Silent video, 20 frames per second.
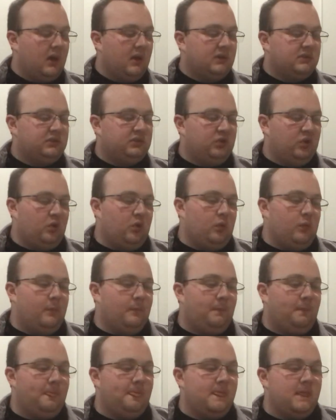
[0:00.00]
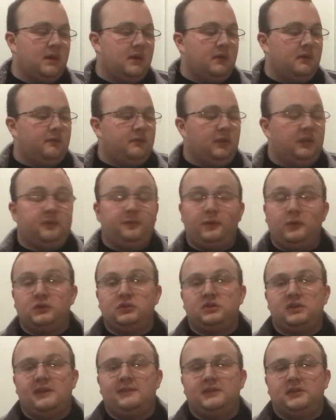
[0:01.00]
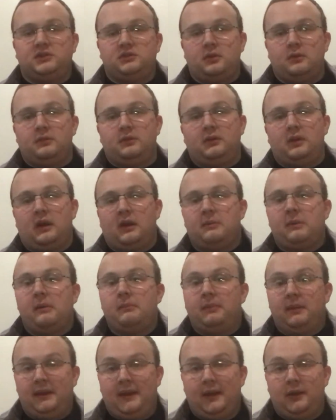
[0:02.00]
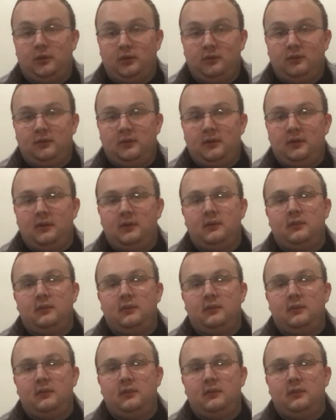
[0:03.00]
So let's start with talking about beginners.